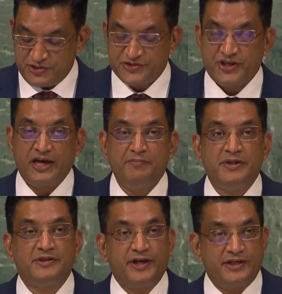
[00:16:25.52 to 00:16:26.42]

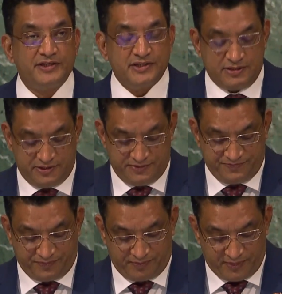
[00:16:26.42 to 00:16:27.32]
cyber threats.
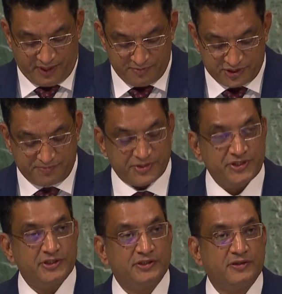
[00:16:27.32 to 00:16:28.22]
Mr.
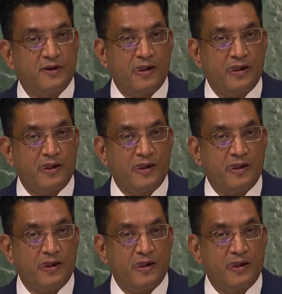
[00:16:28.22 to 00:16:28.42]
President,